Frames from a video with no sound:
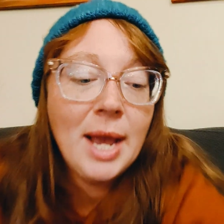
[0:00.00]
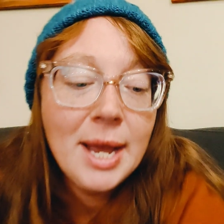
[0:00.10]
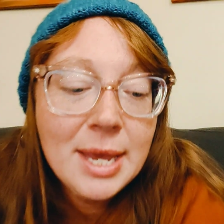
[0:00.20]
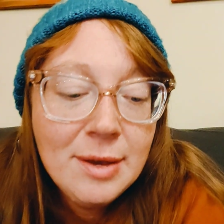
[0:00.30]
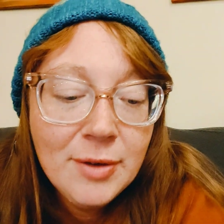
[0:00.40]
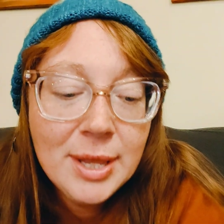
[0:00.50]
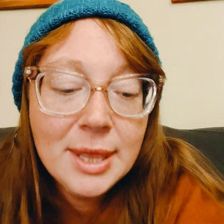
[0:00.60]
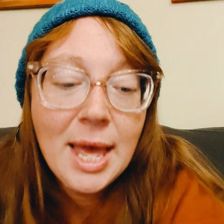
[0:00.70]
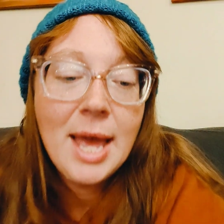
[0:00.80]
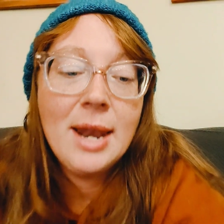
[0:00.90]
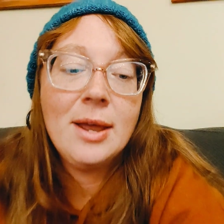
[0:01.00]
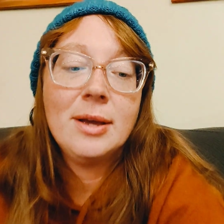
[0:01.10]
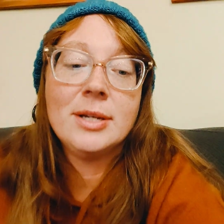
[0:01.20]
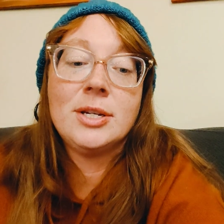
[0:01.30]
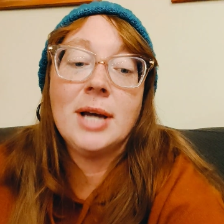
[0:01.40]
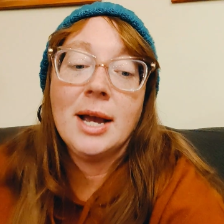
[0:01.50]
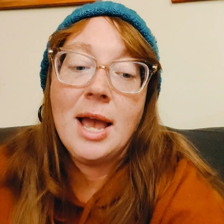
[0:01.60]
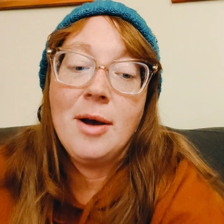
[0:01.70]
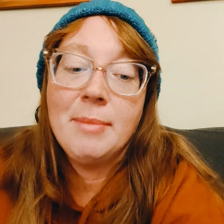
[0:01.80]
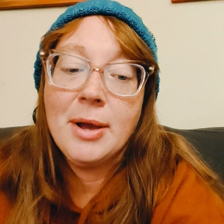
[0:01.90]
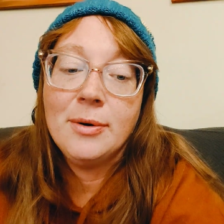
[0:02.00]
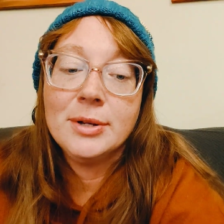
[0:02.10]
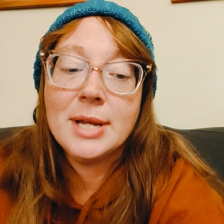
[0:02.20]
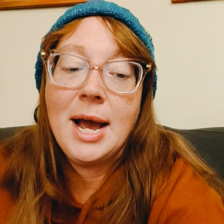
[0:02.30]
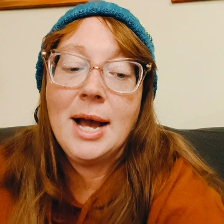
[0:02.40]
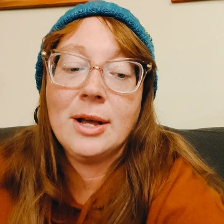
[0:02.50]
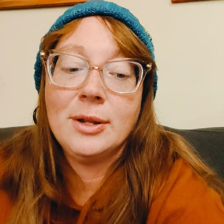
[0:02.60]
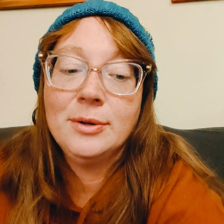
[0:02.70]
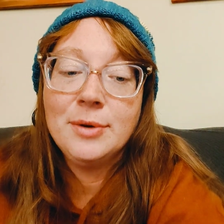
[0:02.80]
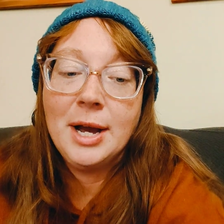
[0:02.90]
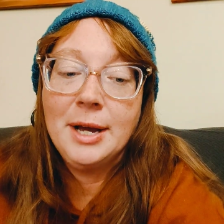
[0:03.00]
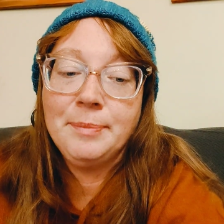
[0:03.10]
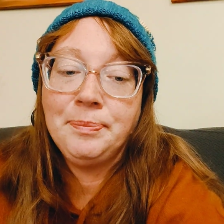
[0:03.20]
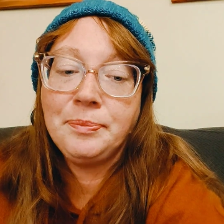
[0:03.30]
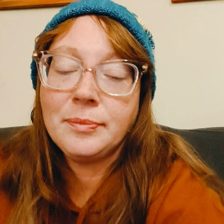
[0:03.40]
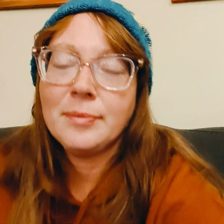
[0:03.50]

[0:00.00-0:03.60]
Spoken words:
I even then dug out my old hot glue gun.